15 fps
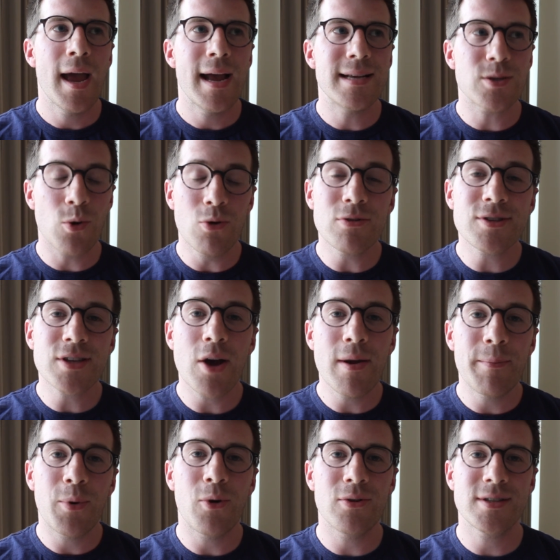It's also
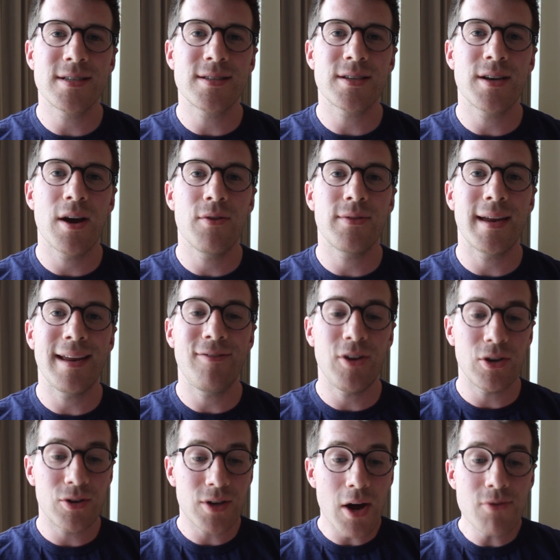important to note that if
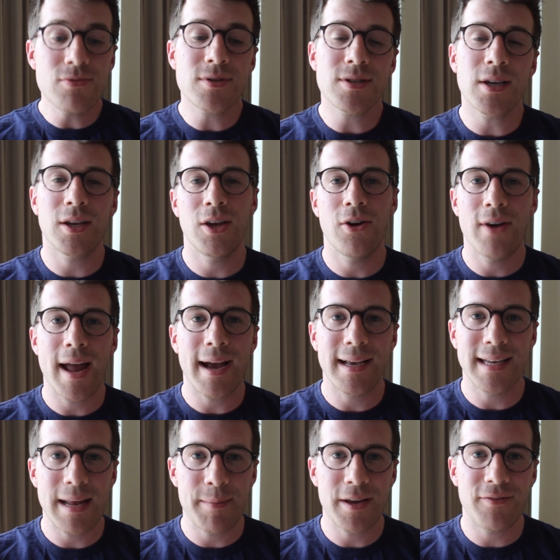you don't secure an
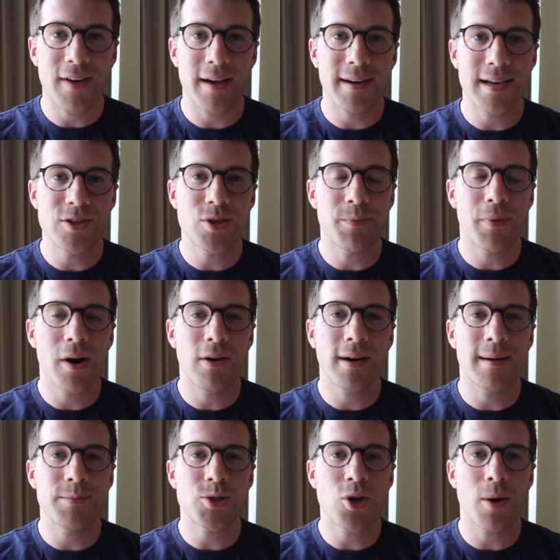Academic Foundation
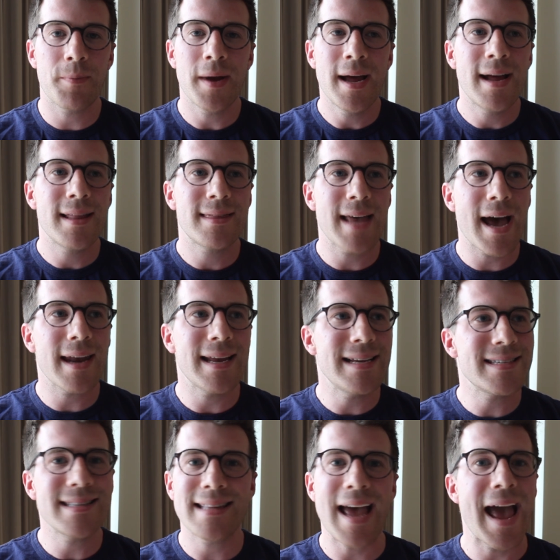Programme job, that
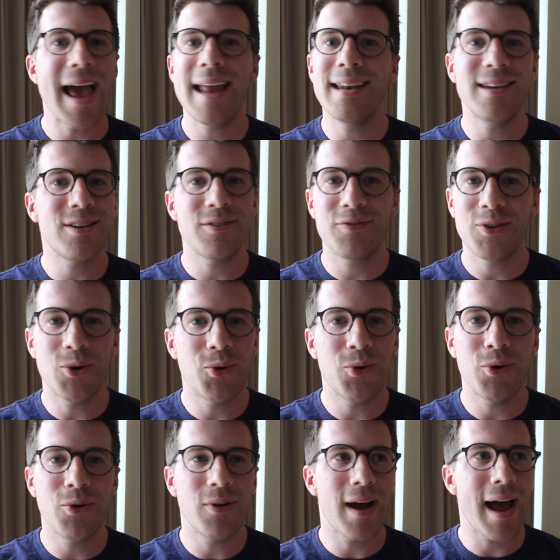isn't the end of
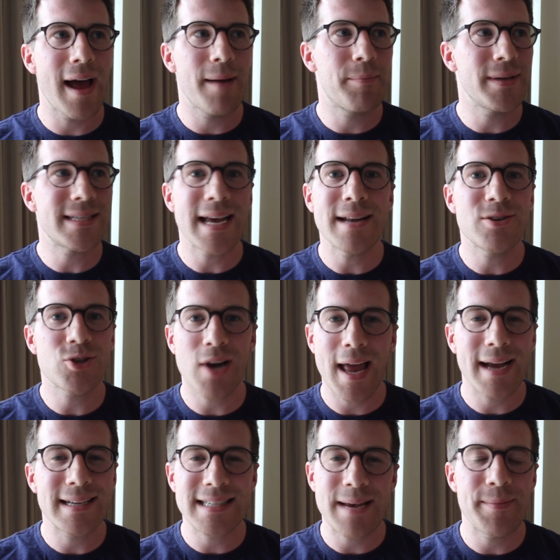your potential
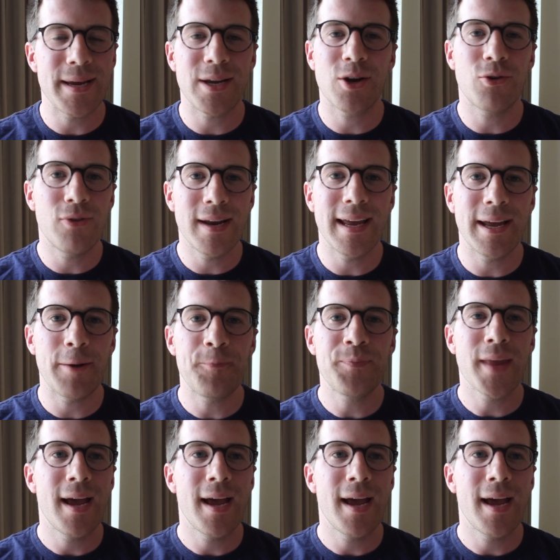academic career.